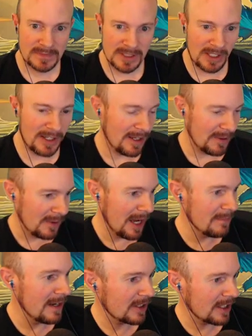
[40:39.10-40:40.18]
All right.
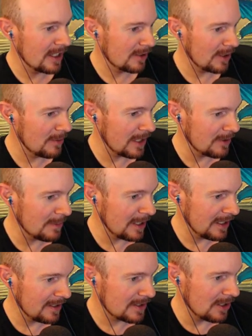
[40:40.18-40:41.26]
I'm never going to agree with
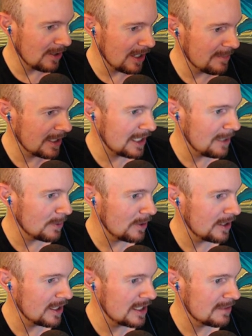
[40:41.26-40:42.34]
everybody, so I'm going to keep it
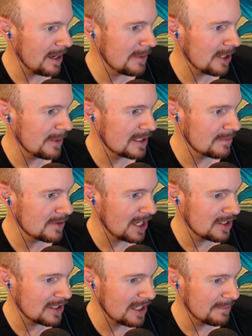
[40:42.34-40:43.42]
where it is. Maybe I'll make some
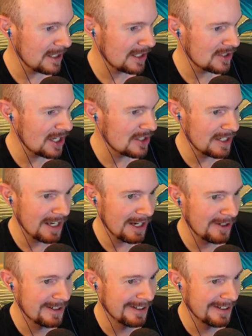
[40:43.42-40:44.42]
changes. I'm not going to change it now.